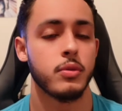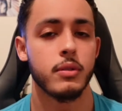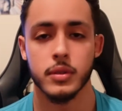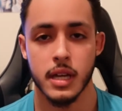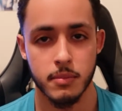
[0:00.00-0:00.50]
we
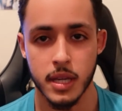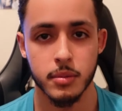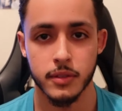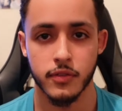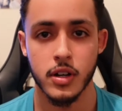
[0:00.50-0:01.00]
will not be
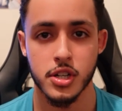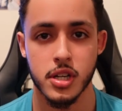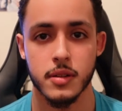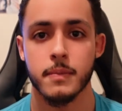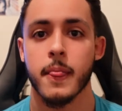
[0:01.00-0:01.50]
able to
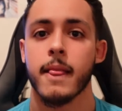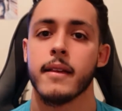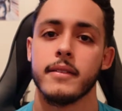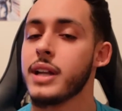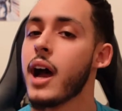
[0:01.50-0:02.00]
function.
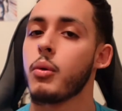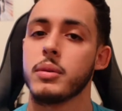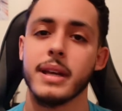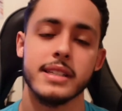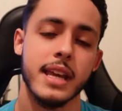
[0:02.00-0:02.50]
Now, when
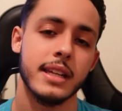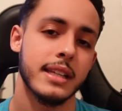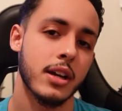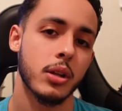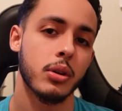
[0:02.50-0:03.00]
maintaining
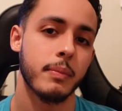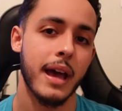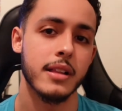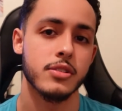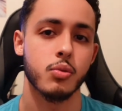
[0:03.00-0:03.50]
that caloric
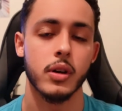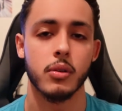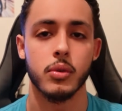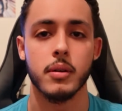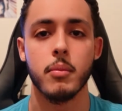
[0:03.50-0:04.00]
balance where
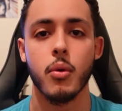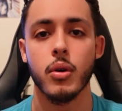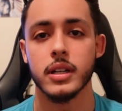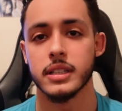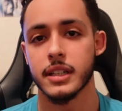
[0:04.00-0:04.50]
we're
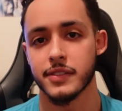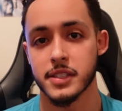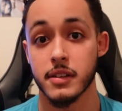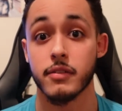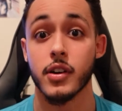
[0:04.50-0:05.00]
more in a
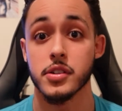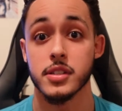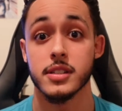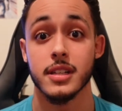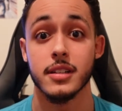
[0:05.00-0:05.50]
deficit
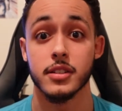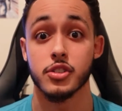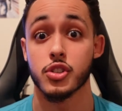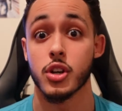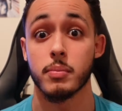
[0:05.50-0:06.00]
versus in a
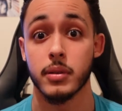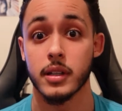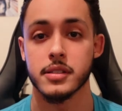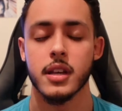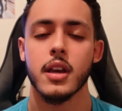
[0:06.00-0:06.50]

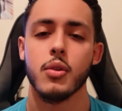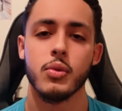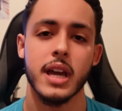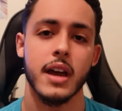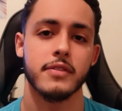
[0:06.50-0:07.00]
surplus,
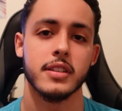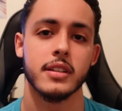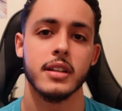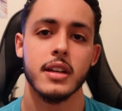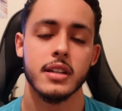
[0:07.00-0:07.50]
we have
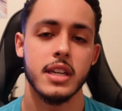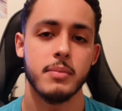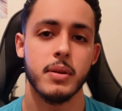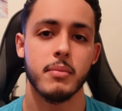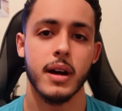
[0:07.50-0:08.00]
to
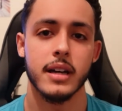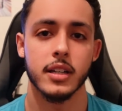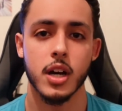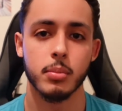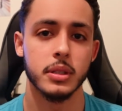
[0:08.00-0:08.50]
keep in mind a
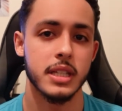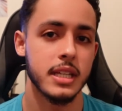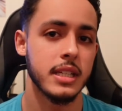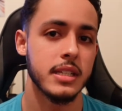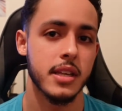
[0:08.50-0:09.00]
couple of
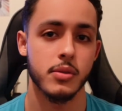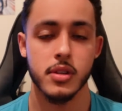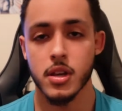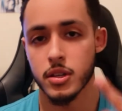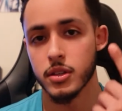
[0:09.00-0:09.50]
key details.
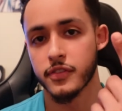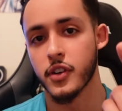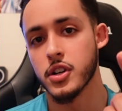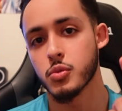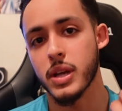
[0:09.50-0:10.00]
The
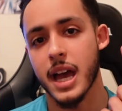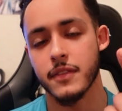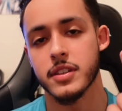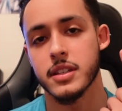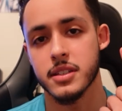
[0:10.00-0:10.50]
first, we
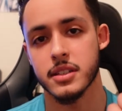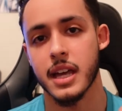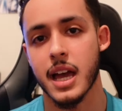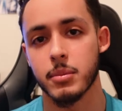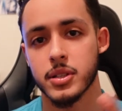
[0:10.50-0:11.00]
have to
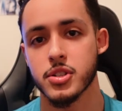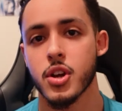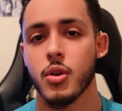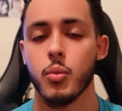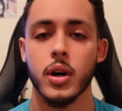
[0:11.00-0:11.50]
establish
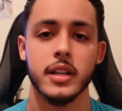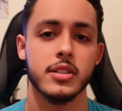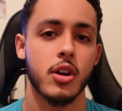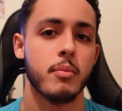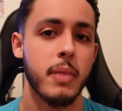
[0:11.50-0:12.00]
what
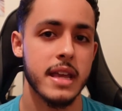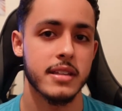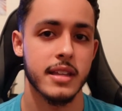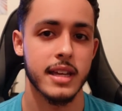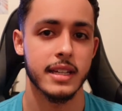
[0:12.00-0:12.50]
is our
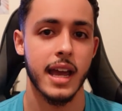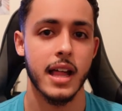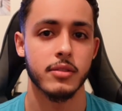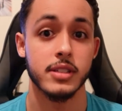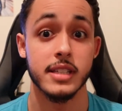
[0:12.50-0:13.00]
baseline
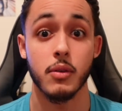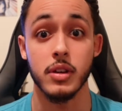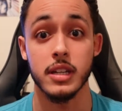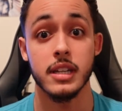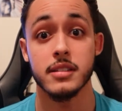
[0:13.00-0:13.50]
calories that we
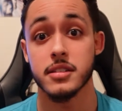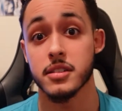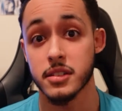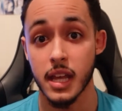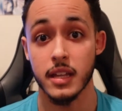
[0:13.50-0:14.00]
need to
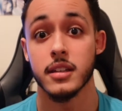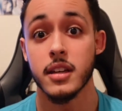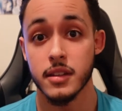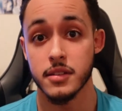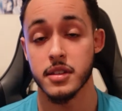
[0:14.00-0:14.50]
sustain
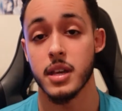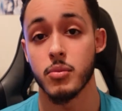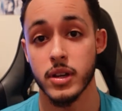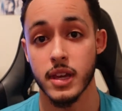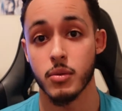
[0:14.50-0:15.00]
the same
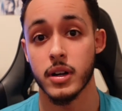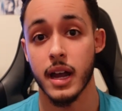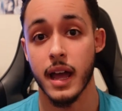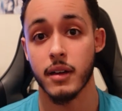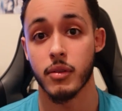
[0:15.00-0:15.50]
weight that we're
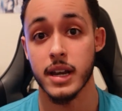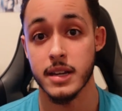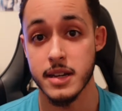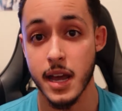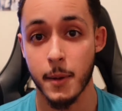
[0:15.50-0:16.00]
at
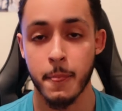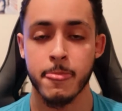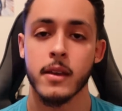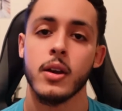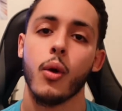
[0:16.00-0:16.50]
right now.
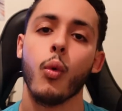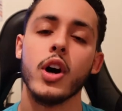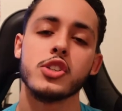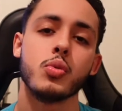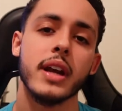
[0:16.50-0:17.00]

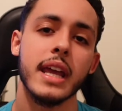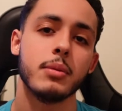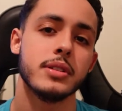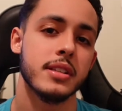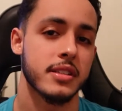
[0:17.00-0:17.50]
Once we're
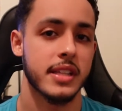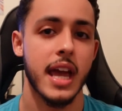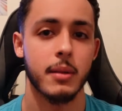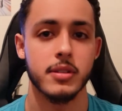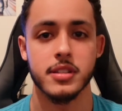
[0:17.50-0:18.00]
able to
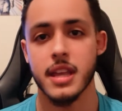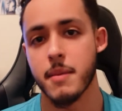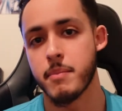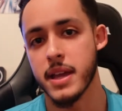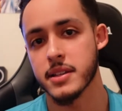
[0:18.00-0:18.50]
establish
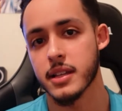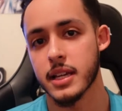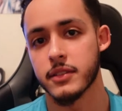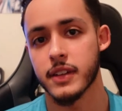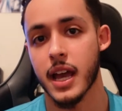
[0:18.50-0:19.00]
that
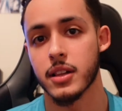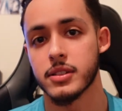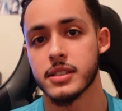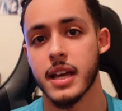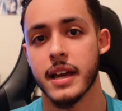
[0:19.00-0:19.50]
baseline of
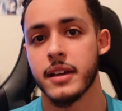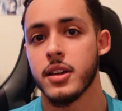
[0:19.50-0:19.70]
calories that